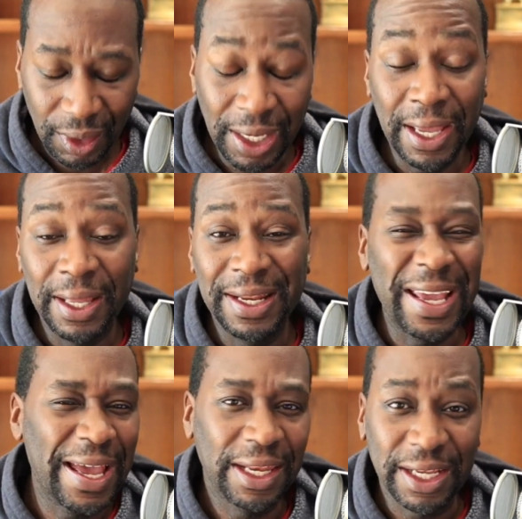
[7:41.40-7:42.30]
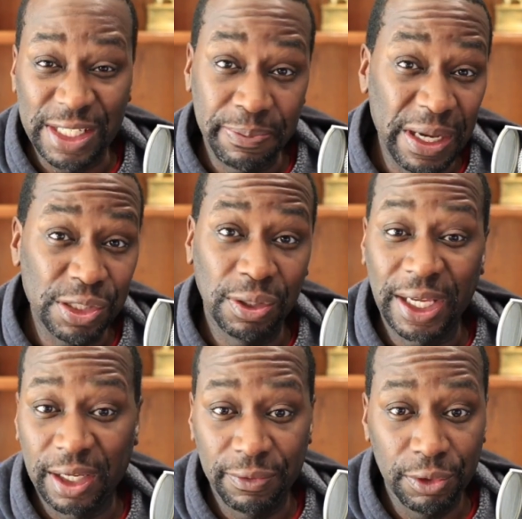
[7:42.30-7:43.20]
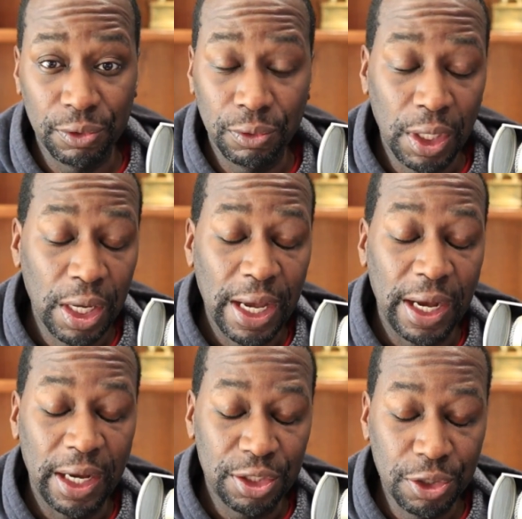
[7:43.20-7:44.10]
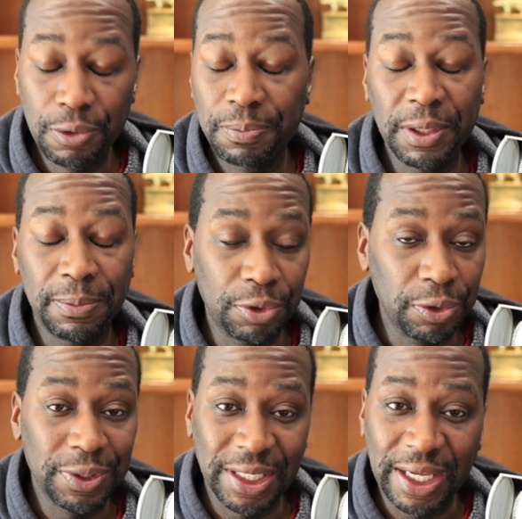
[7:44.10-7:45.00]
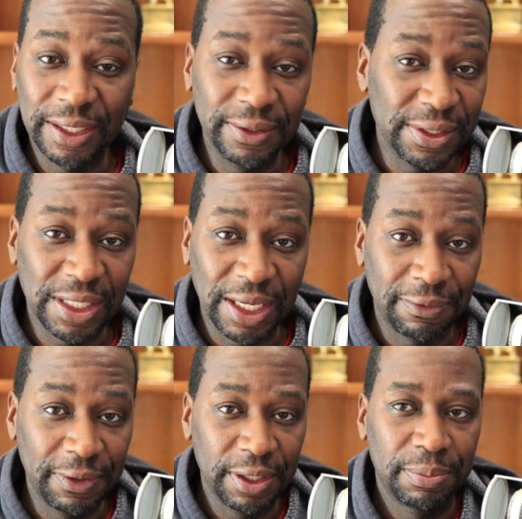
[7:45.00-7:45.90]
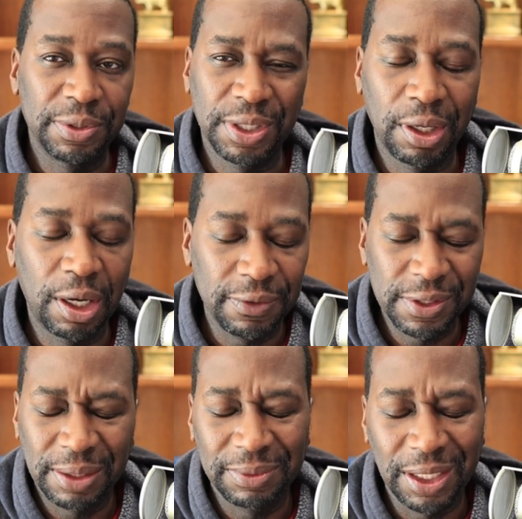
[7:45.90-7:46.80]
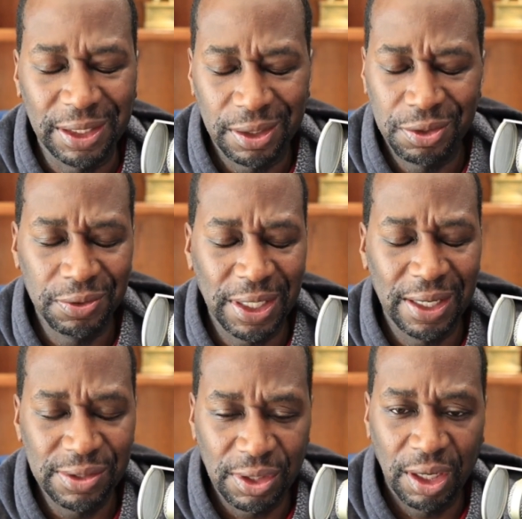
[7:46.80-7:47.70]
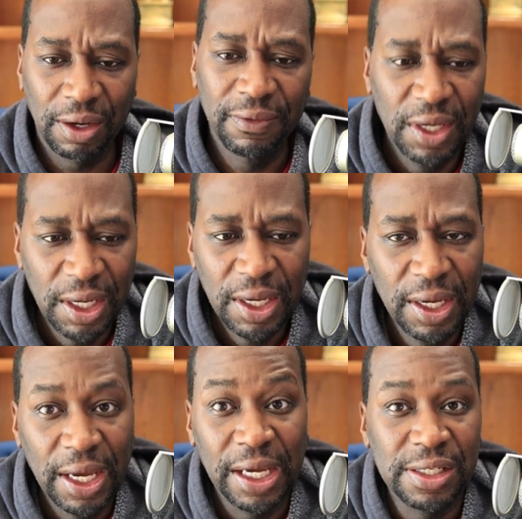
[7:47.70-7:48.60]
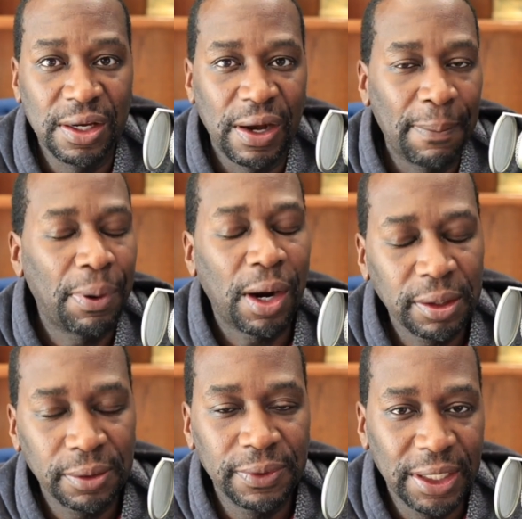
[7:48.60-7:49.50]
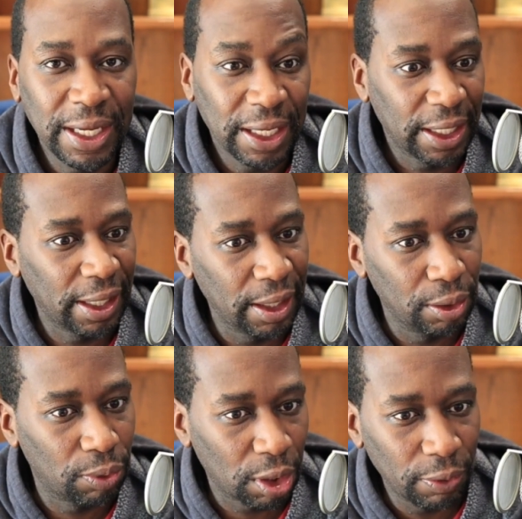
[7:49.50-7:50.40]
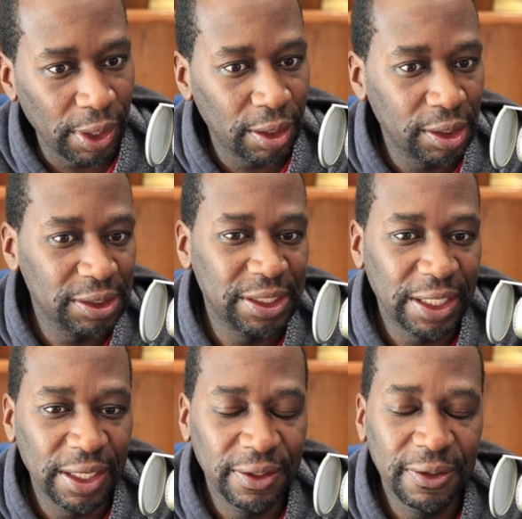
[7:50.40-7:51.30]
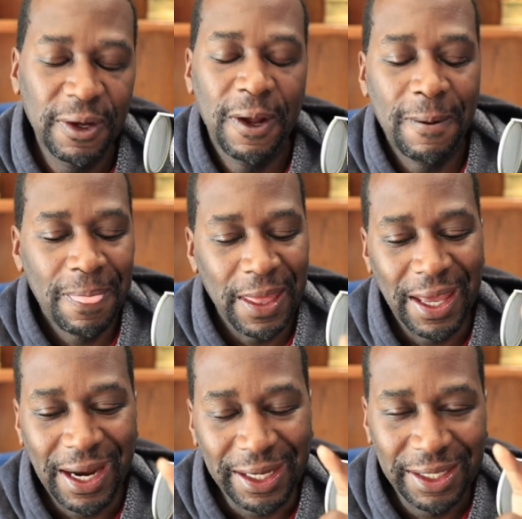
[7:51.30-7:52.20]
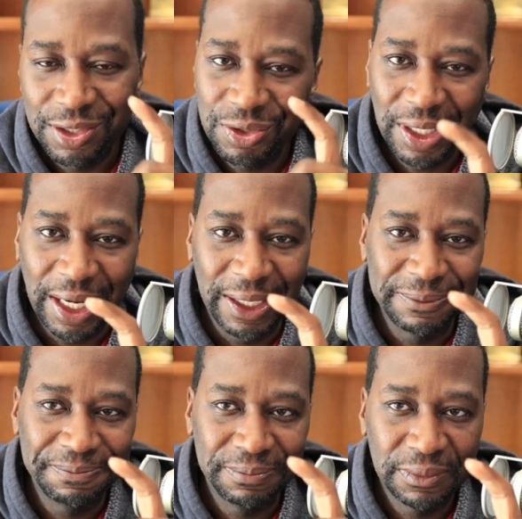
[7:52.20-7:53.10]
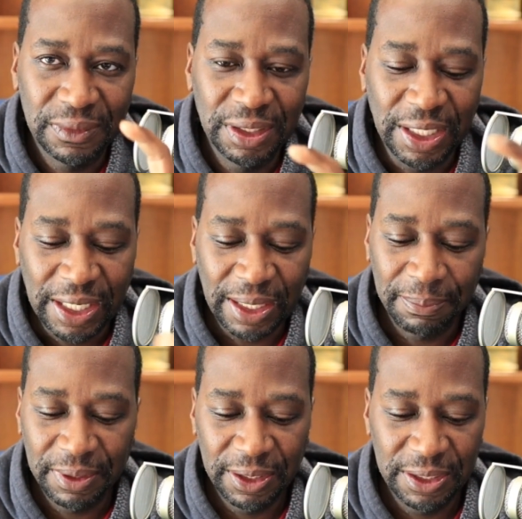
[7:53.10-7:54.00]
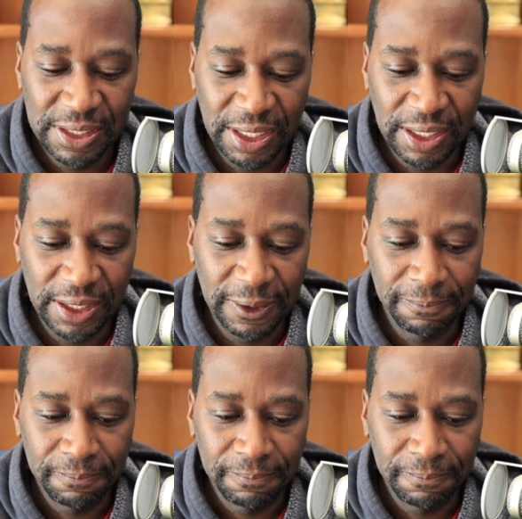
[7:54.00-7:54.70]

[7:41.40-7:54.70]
and they had like a special, like if you, two people do it together, it's like 50% off or something like that, 2,000 off. And so I partnered with a guy like, hey, you want to go in on this together? And I kid you not, the company said,